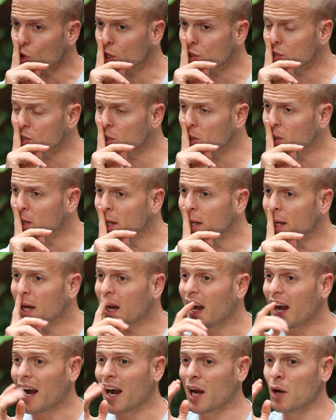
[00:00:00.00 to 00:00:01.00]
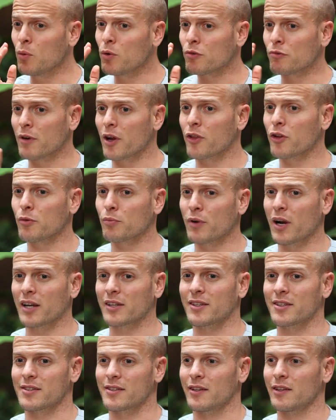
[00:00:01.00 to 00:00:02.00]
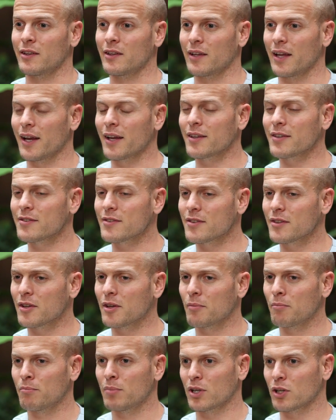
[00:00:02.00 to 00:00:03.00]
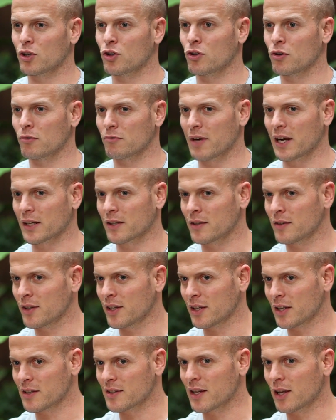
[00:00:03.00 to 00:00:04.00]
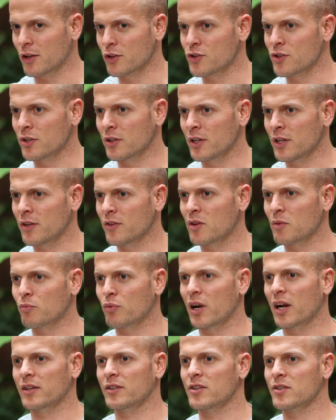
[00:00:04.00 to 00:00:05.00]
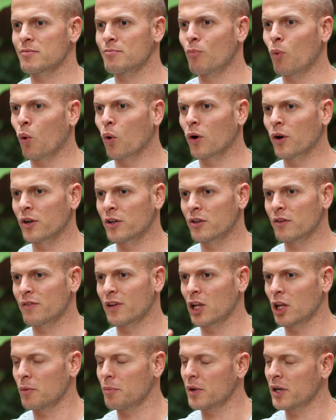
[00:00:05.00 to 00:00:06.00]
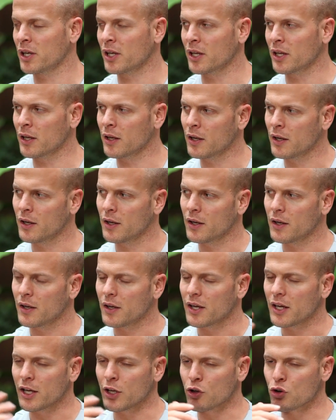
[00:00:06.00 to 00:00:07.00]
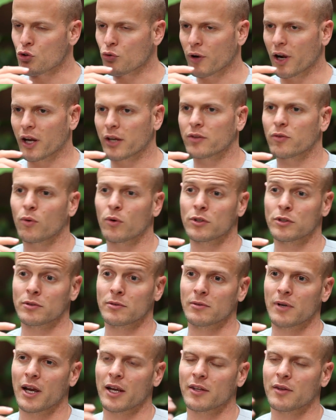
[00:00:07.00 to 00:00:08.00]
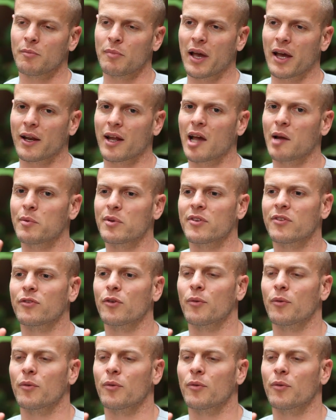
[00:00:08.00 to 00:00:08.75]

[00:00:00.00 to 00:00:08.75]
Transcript: So I would rather practice less, but correctly and intelligently, than practice more and develop any indirect or direct bad habits.